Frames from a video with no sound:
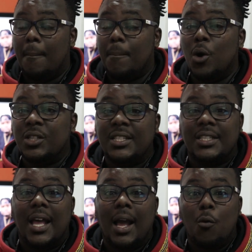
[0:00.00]

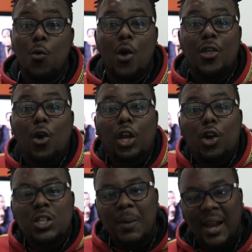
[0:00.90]
boss, we were the only
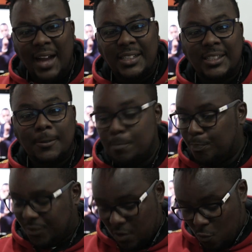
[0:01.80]
gospel act,
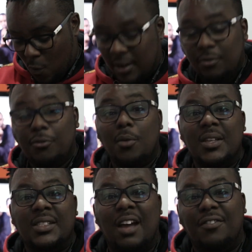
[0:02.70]
one from
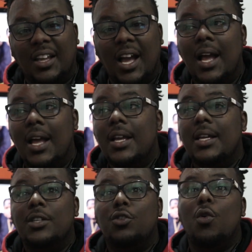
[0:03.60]
East Africa.
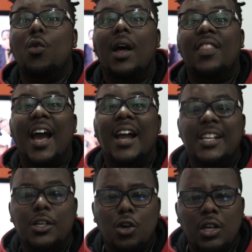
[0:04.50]
So we were the
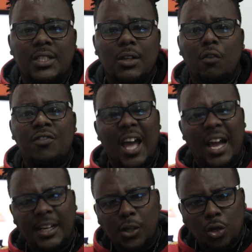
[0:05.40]
underdogs of the
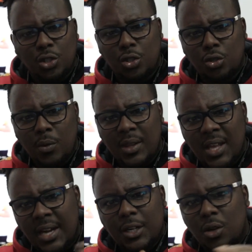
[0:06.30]
underdogs. You know, when
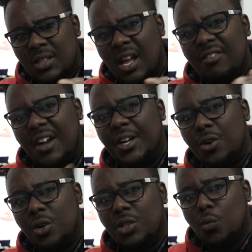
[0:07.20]
underdogs have
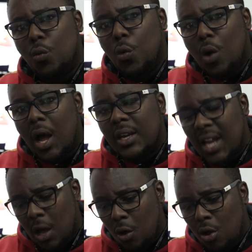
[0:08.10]
underdogs, we were
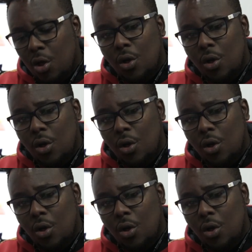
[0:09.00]
now